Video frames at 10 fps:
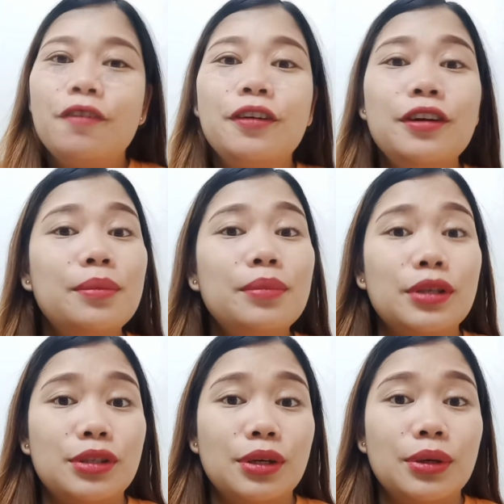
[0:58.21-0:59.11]
For number
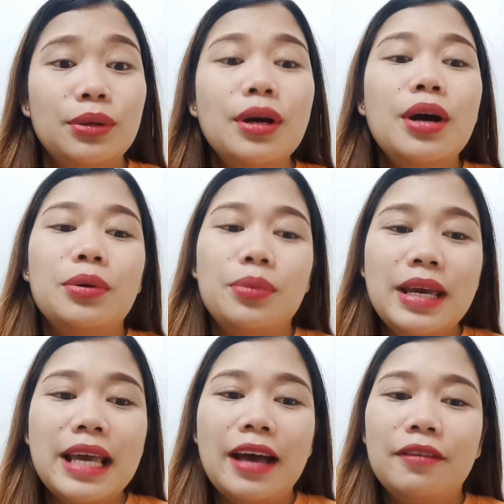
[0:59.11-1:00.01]
2, we
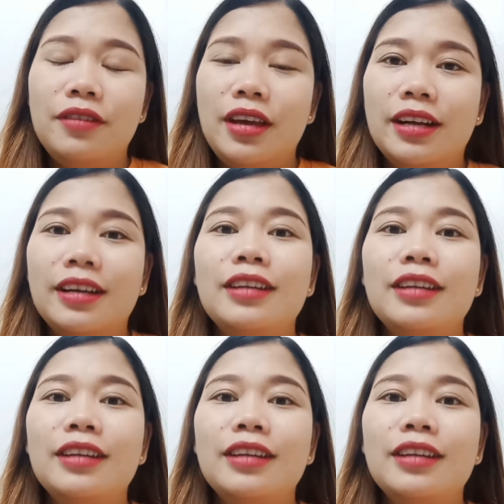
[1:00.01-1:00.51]
have here